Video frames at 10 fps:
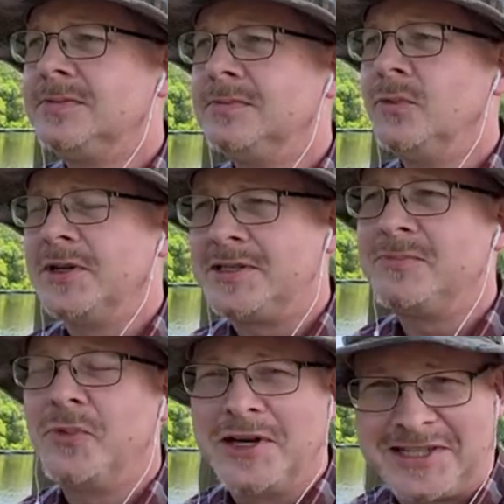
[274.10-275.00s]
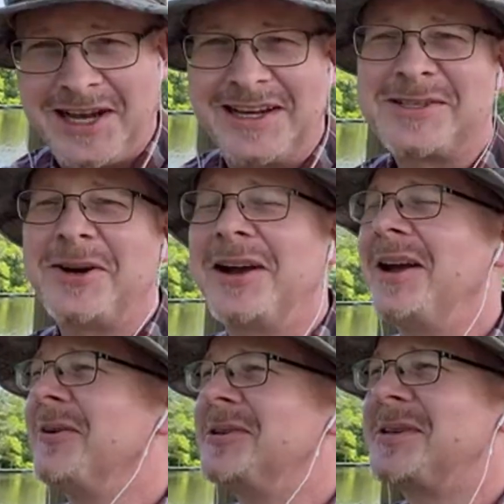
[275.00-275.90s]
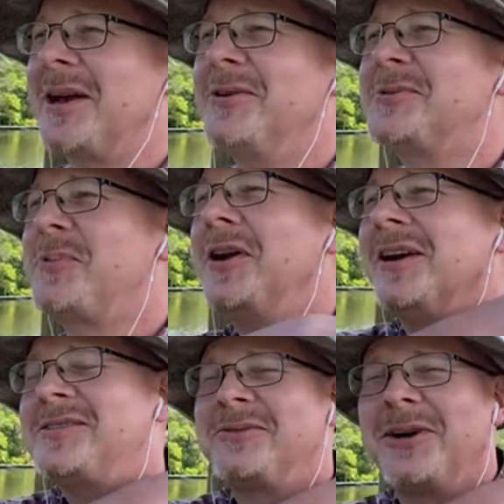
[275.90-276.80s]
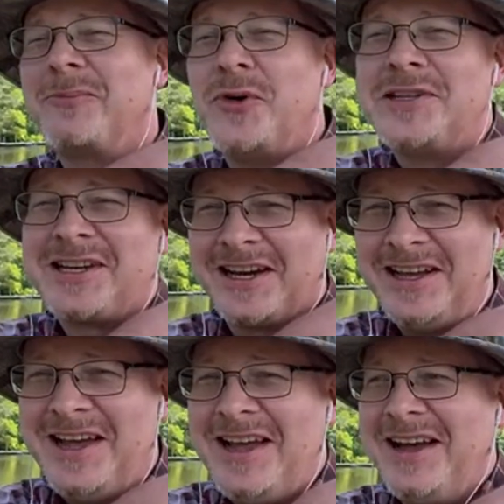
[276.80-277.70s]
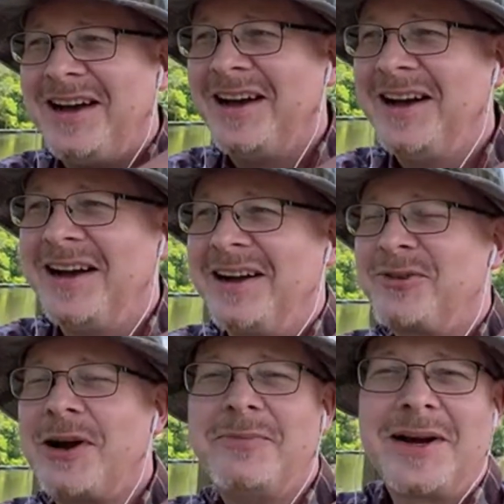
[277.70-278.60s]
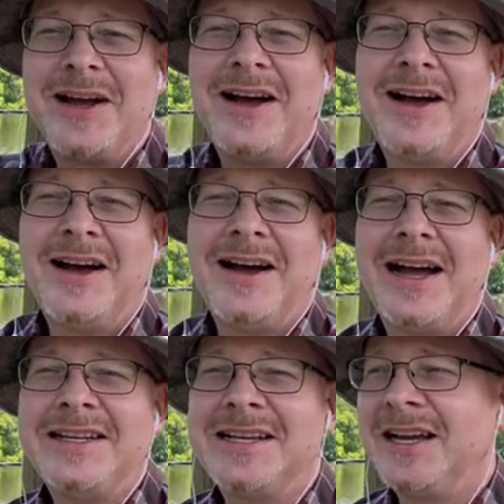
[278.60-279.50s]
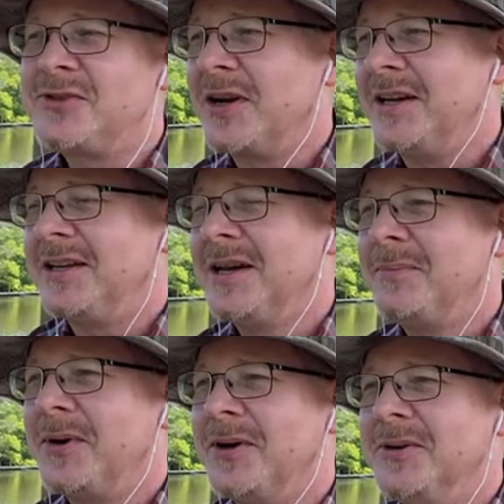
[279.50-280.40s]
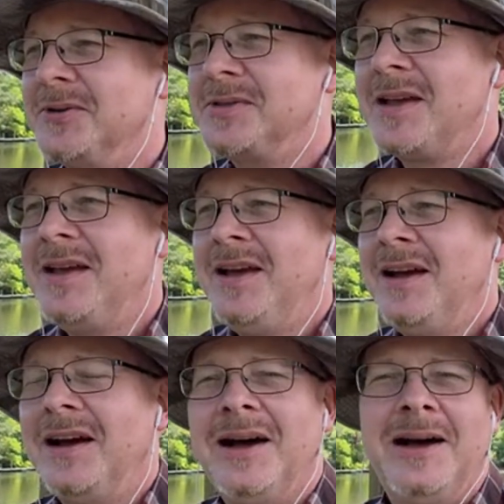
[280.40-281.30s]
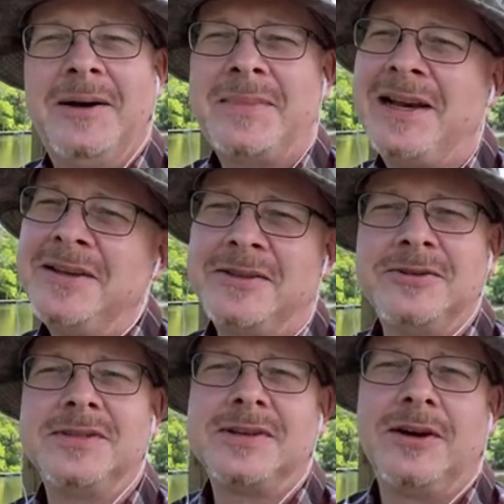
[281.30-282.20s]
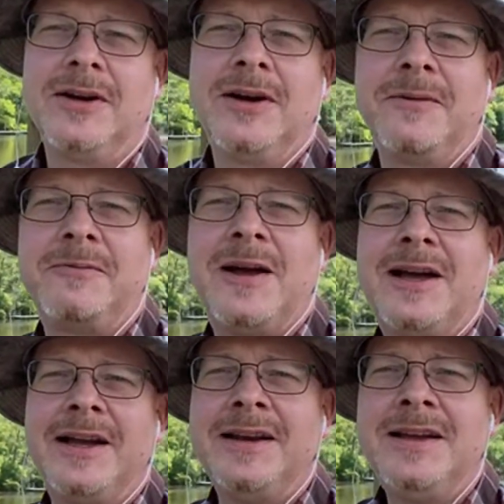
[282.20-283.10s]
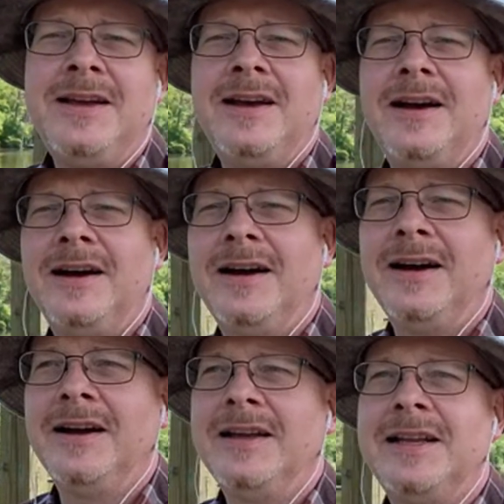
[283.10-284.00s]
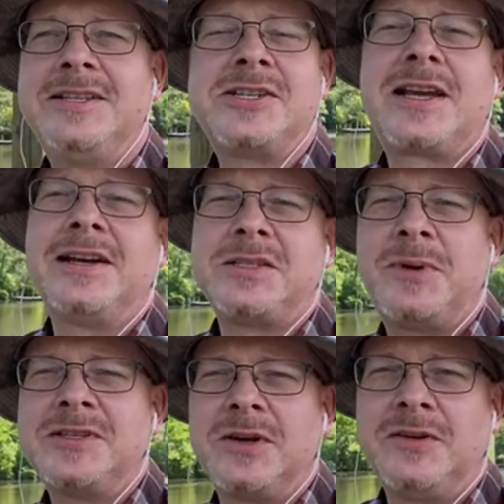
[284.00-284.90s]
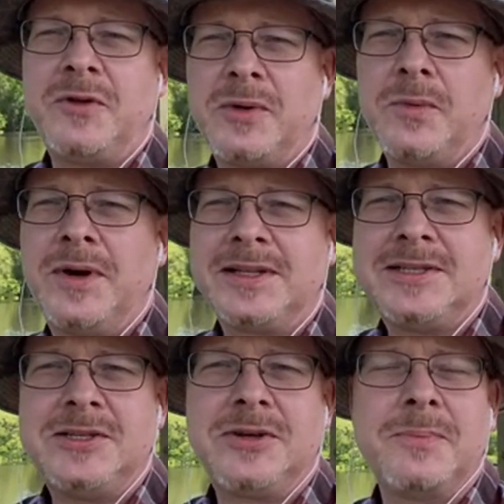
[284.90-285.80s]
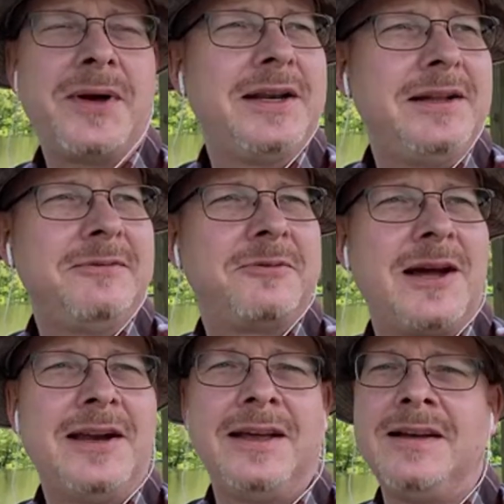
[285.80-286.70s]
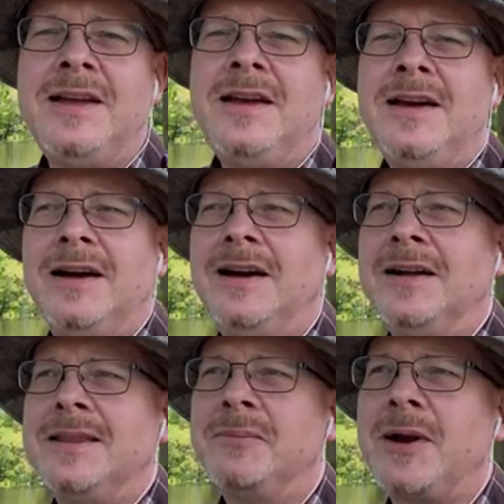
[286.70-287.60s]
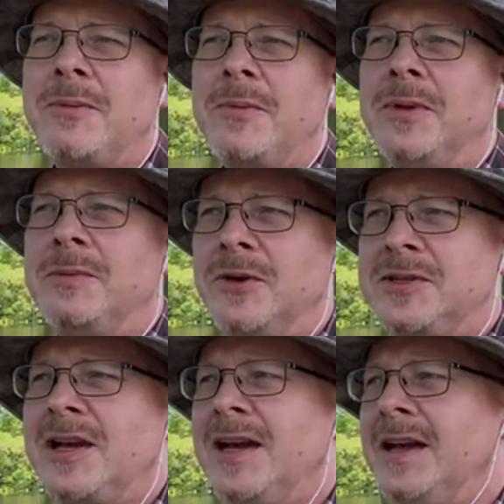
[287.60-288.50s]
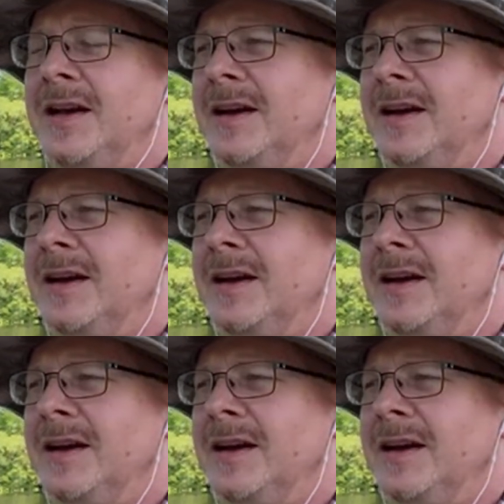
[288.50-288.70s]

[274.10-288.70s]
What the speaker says: Muay Thai. Sorry, I always pronounce it wrong. Muay Thai, Krav Maga. I trained in Kempos. Any of those are fine, and it just kind of depends on if you're wanting to do competitive fighting, then probably Muay Thai.